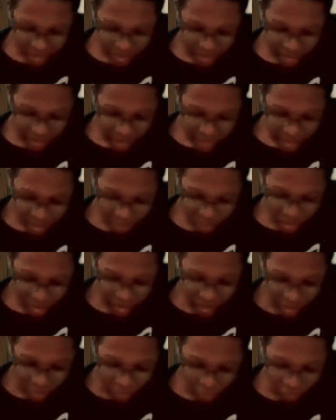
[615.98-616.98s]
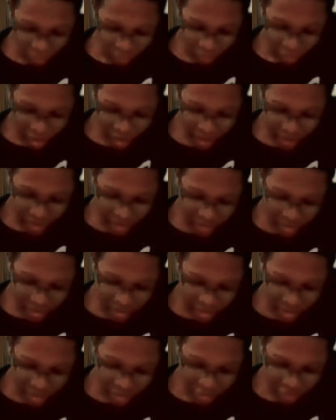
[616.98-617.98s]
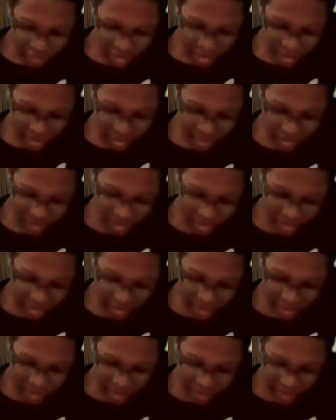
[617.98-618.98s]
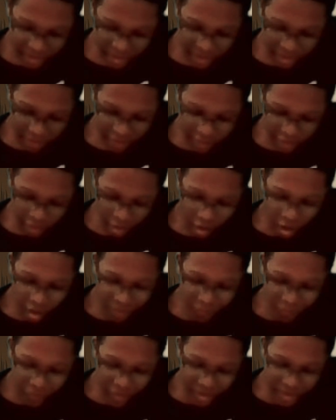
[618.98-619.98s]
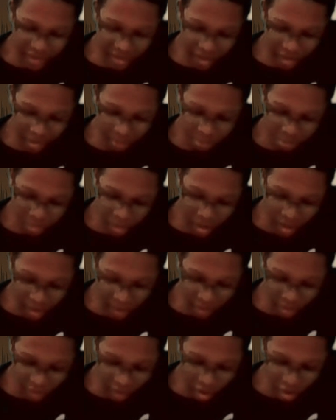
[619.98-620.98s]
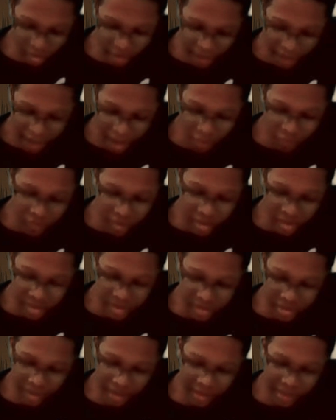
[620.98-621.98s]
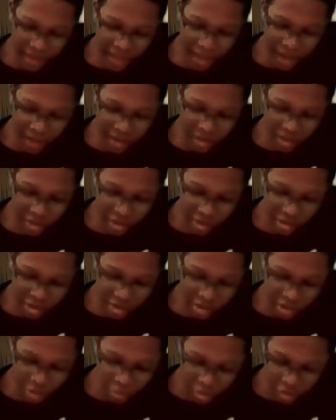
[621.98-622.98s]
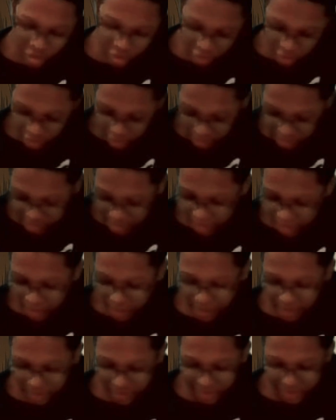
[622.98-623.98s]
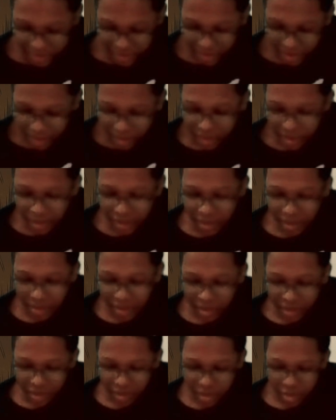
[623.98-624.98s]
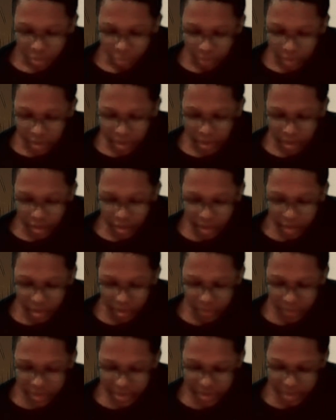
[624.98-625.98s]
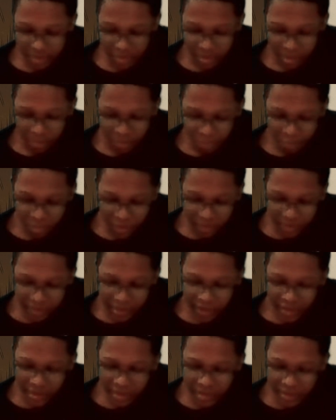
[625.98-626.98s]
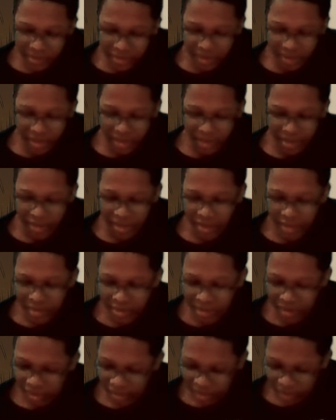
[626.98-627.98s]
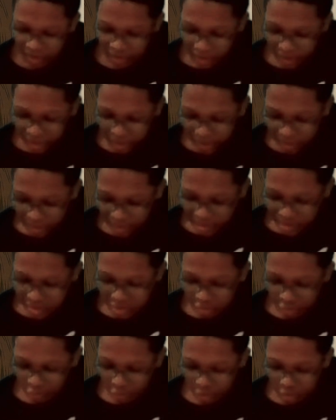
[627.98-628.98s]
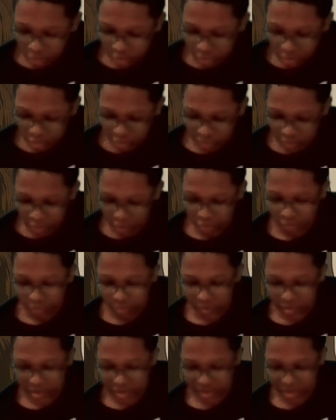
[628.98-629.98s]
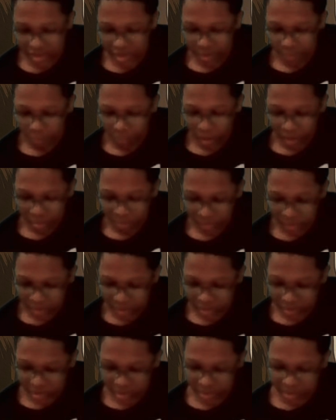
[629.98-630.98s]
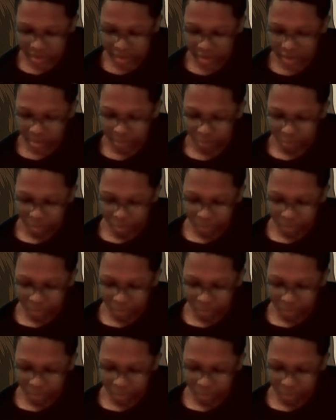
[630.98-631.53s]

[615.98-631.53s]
Doesn't make it right. You can't convict a man on evidence like that. You can't. You couldn't, but they could and did. As you grow older, you'll see white men cheat